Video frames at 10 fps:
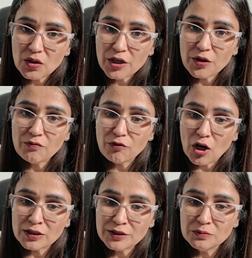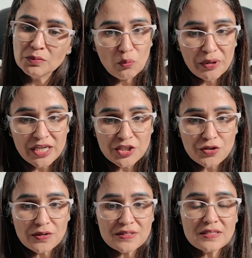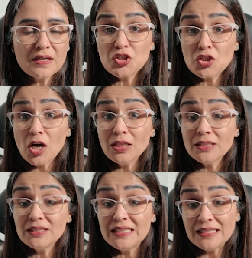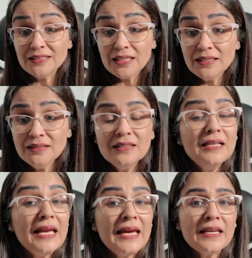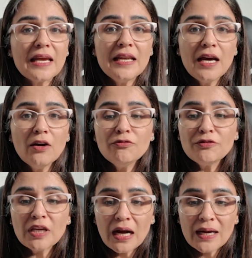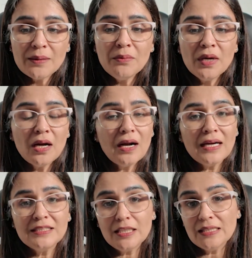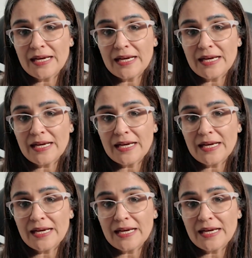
the good volume, open interest, solid delta, and enough time until